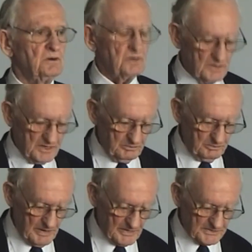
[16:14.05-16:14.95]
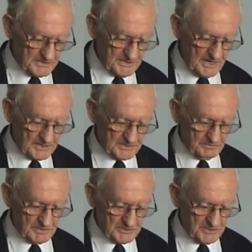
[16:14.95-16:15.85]
oily ballast tanks
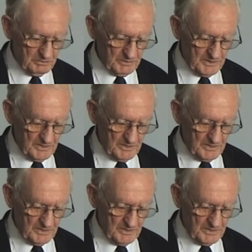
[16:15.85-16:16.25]
of the ship,